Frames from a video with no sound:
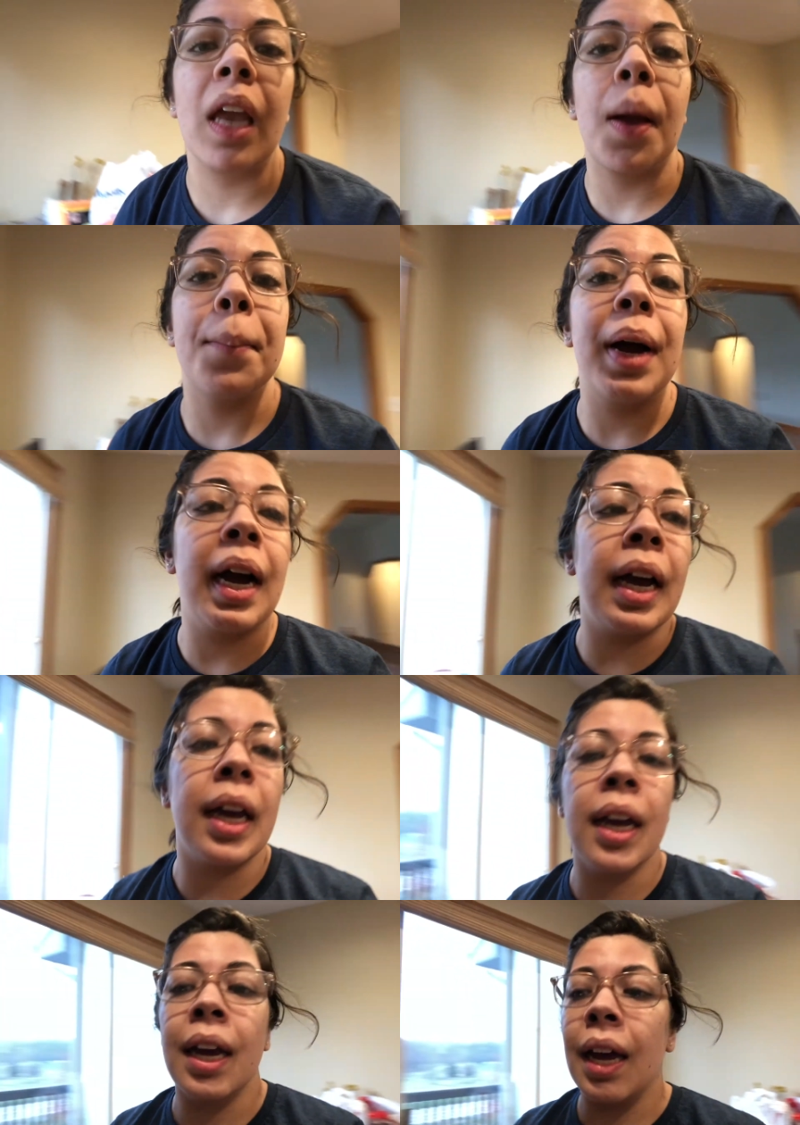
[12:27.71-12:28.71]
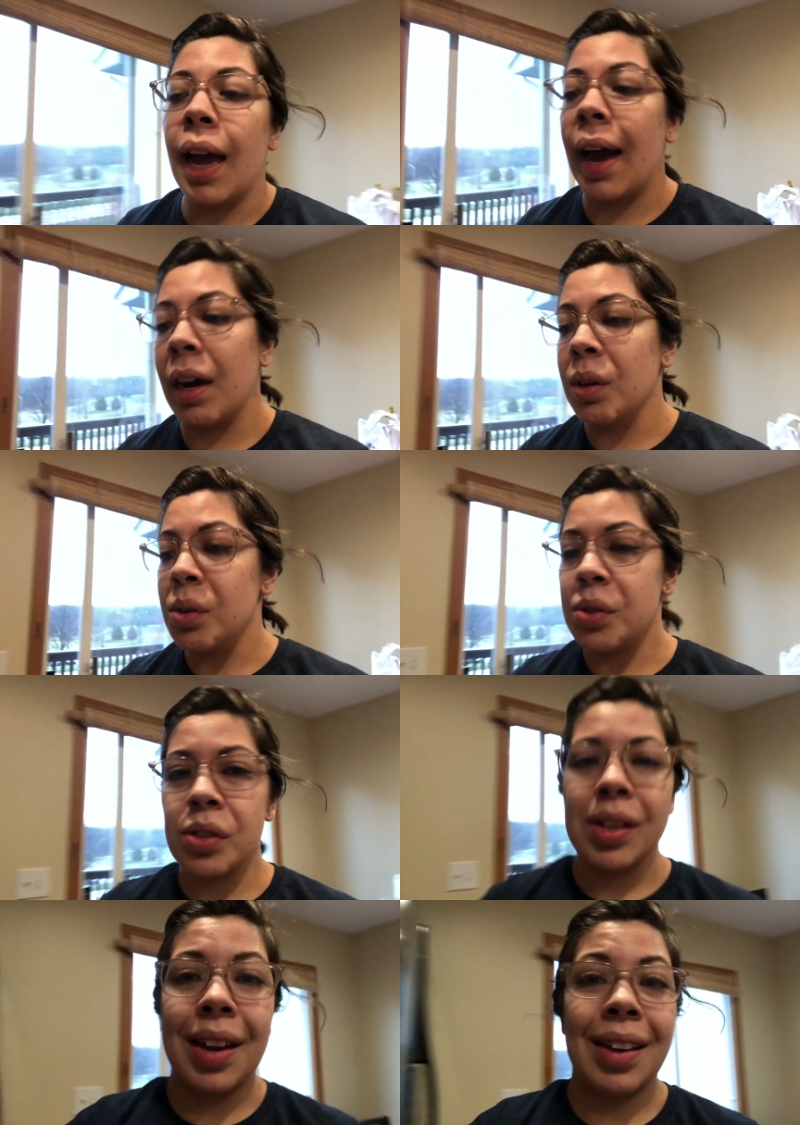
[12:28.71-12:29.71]
My
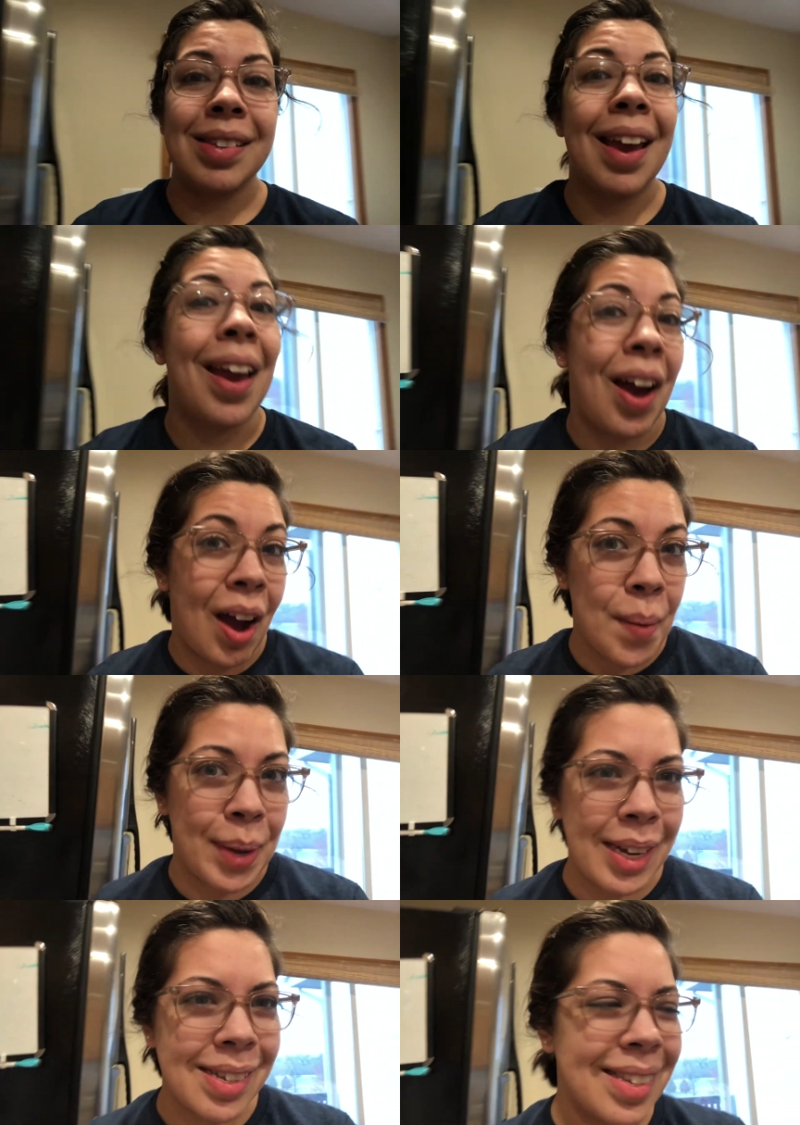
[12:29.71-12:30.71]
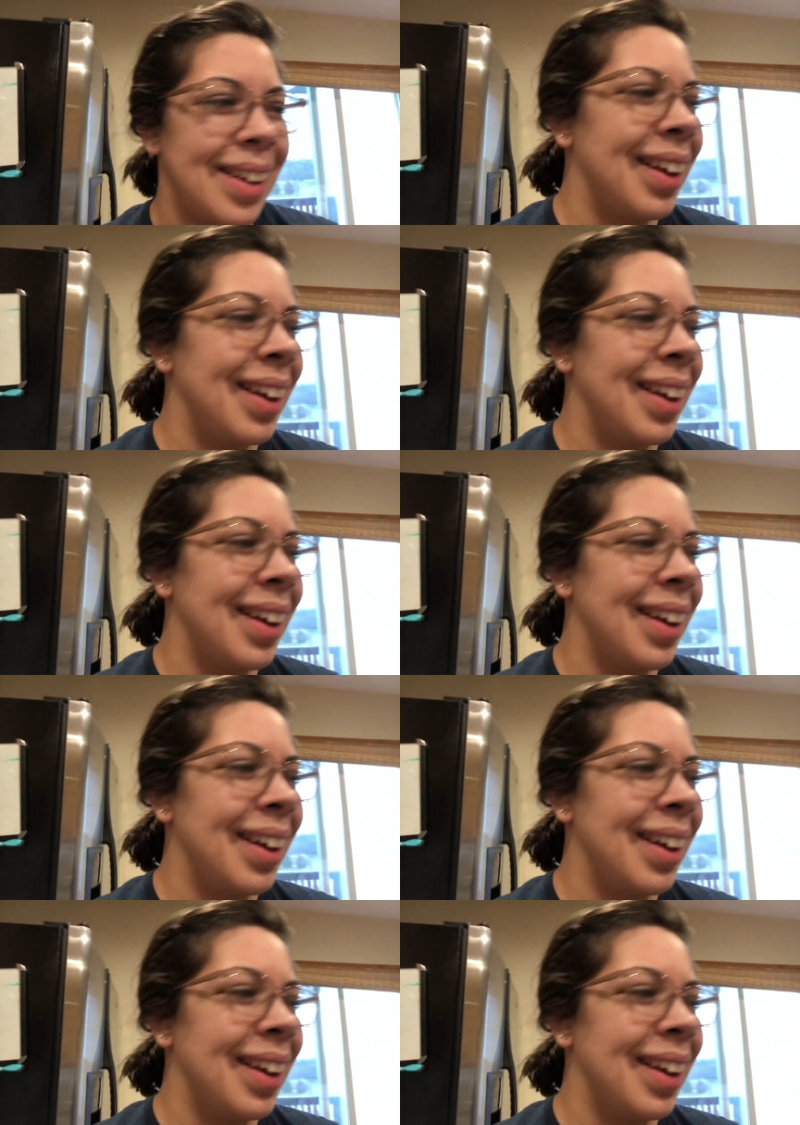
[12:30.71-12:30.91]
house is a hot mess.